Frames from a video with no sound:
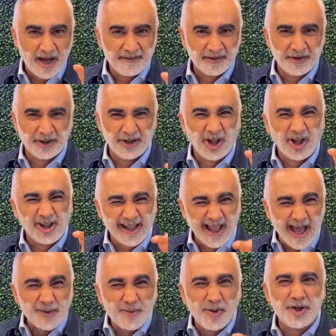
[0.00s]

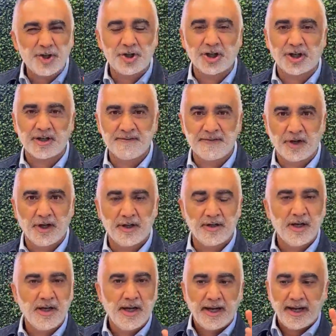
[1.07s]
language to convert.
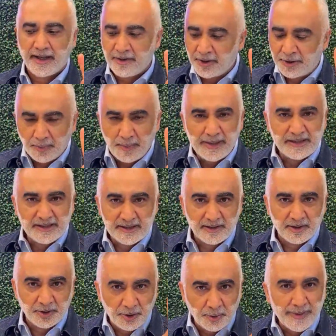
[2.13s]
And the
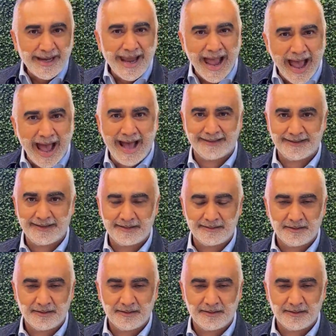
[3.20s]
three hats,